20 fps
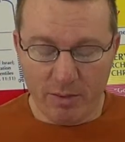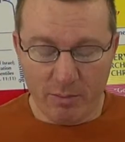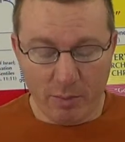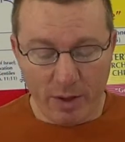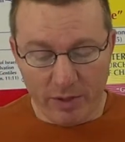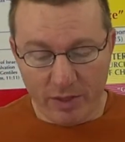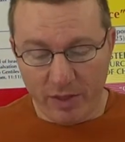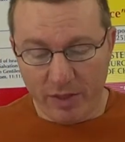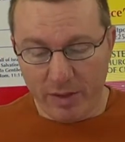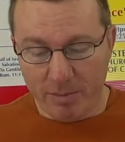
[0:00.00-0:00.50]

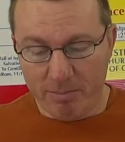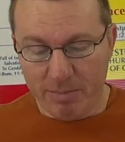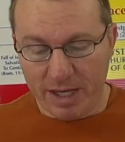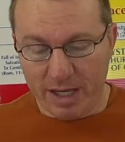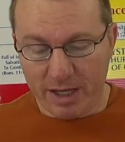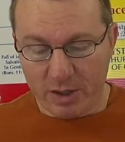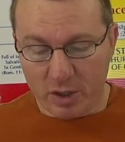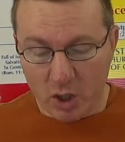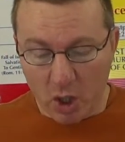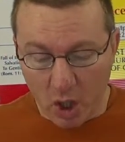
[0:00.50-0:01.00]
rather than
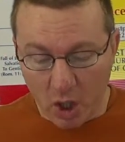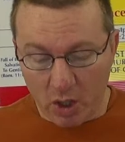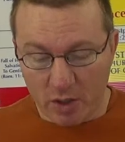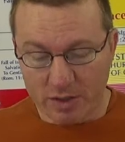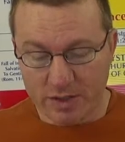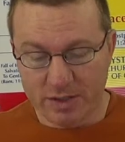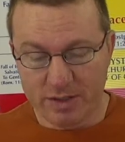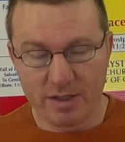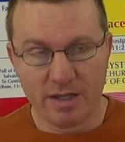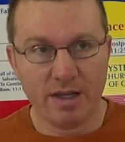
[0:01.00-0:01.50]
being
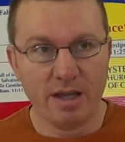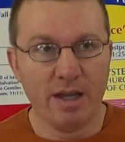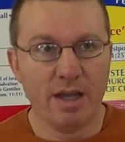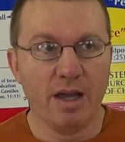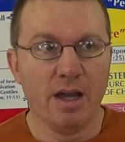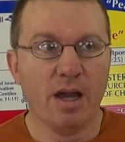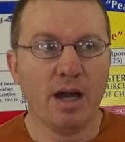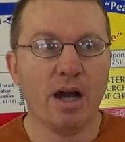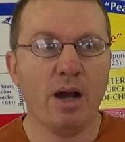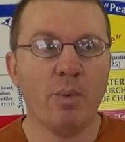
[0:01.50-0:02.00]
cursed
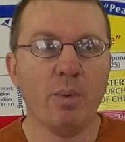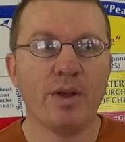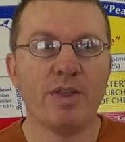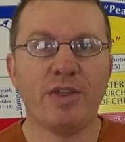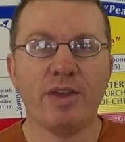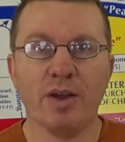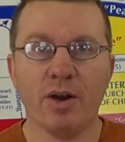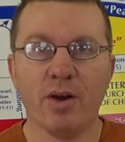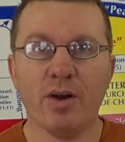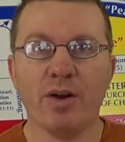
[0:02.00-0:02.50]
uh, with
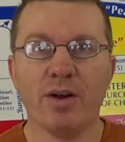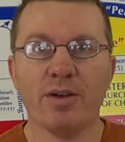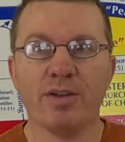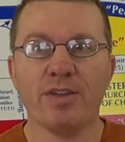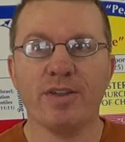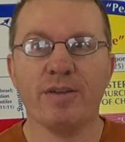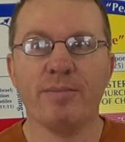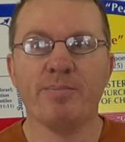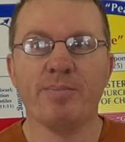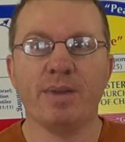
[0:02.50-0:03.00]
the
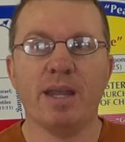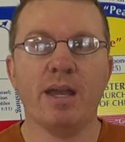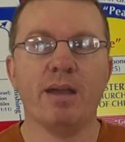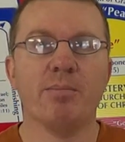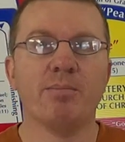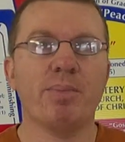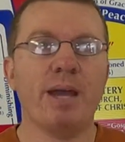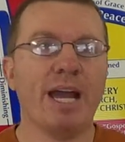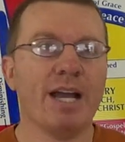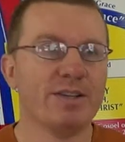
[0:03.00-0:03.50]
earth
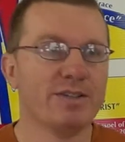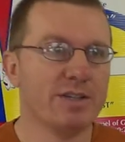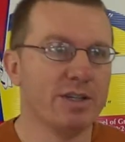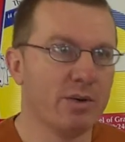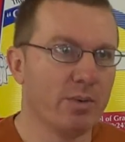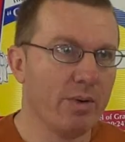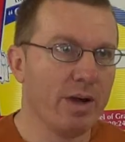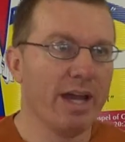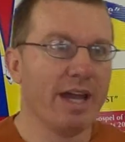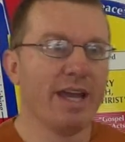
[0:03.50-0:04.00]
and passing
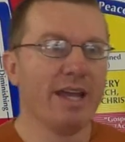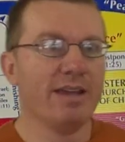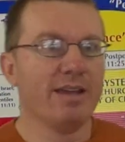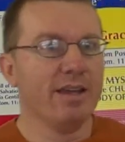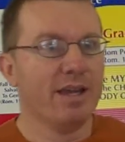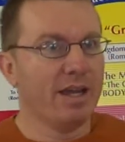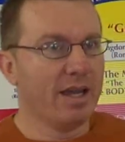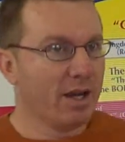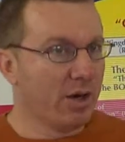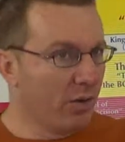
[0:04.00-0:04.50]
away
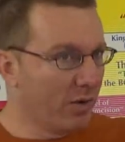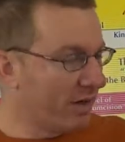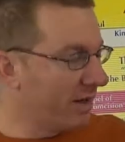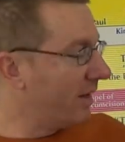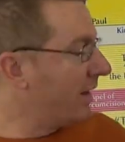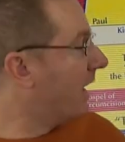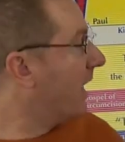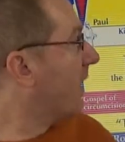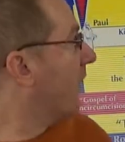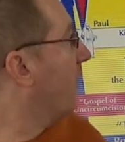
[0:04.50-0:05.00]
and going
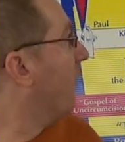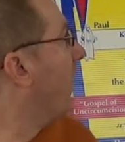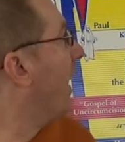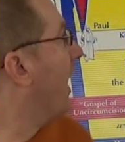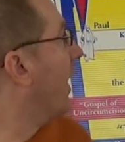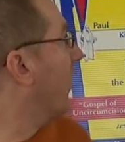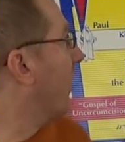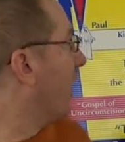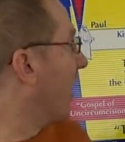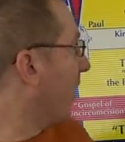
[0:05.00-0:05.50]
into the lake of
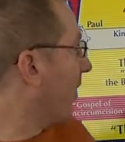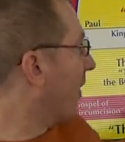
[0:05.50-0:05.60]
fire, they